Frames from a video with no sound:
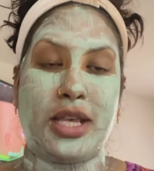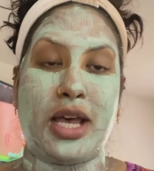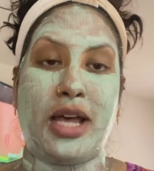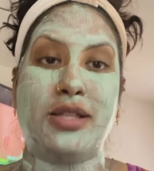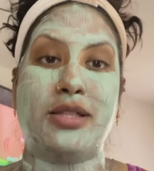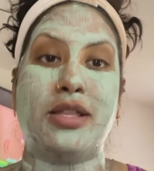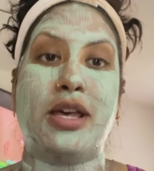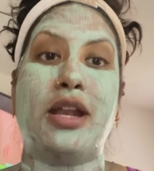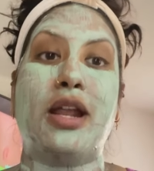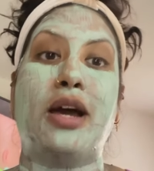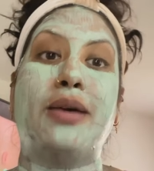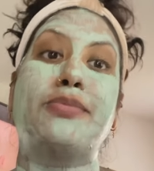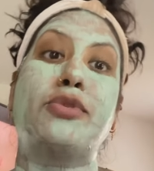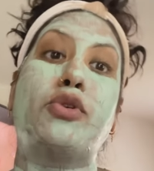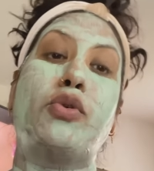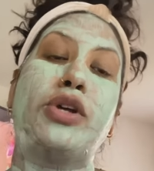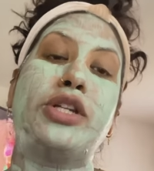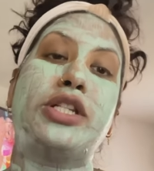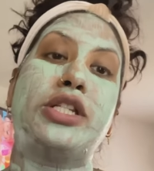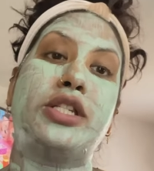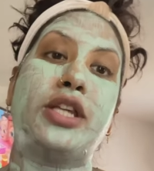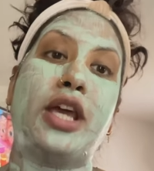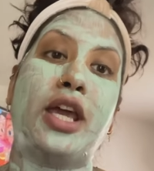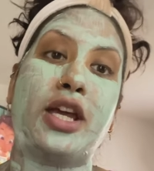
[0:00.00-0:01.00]
and then I'm going
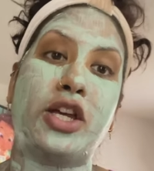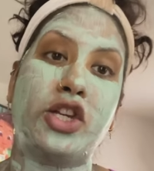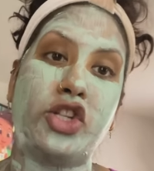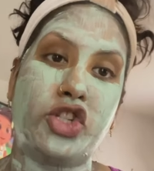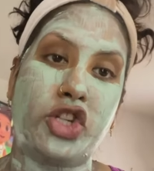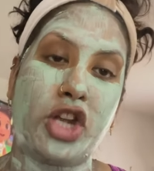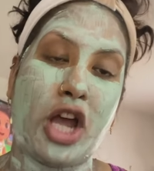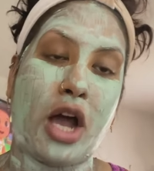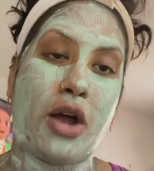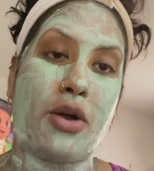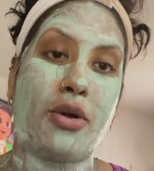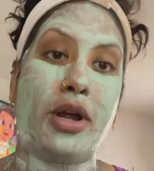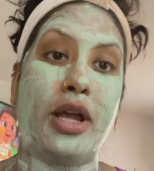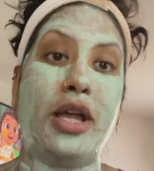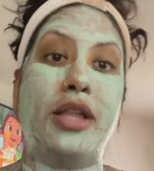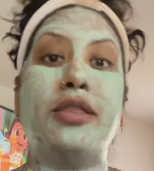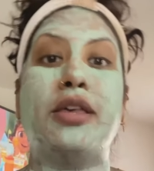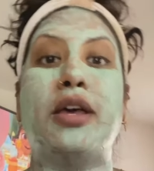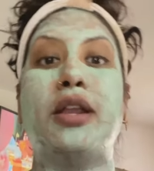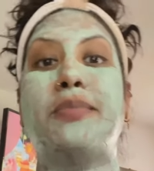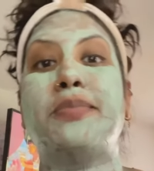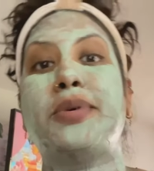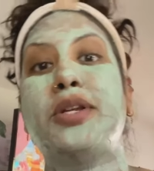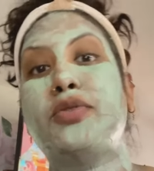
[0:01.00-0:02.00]
to take a shower, and
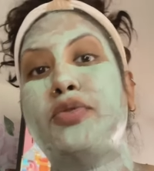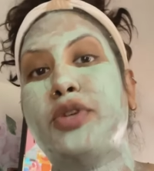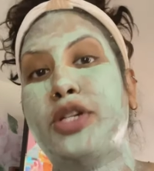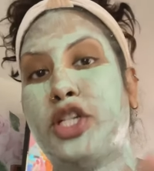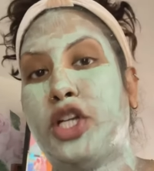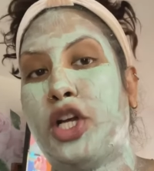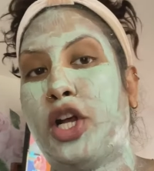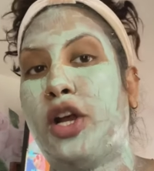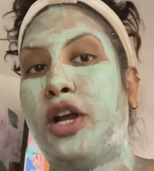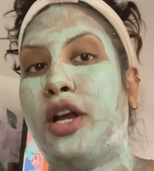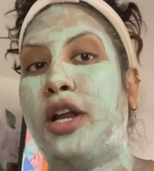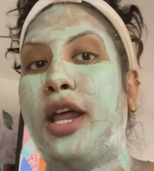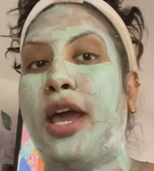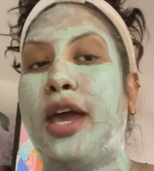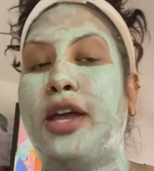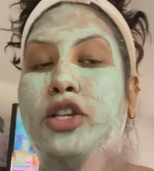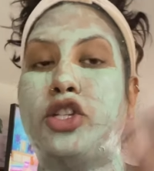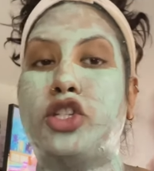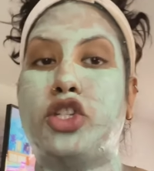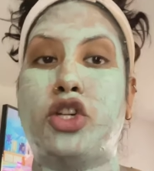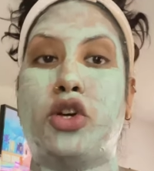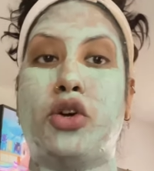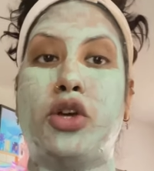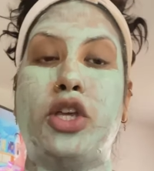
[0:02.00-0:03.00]
then I'm going to return and
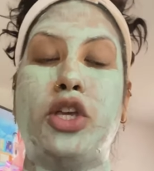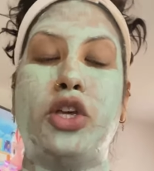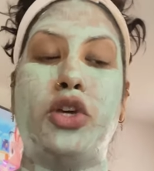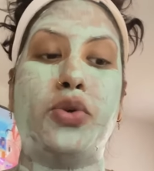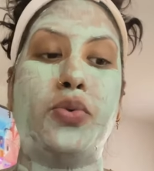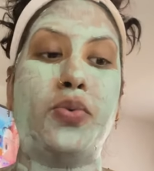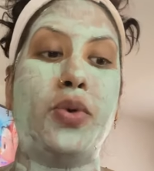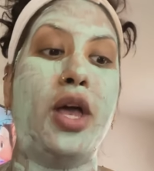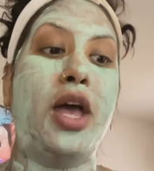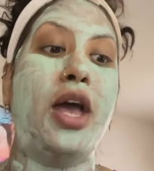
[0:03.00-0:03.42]
show you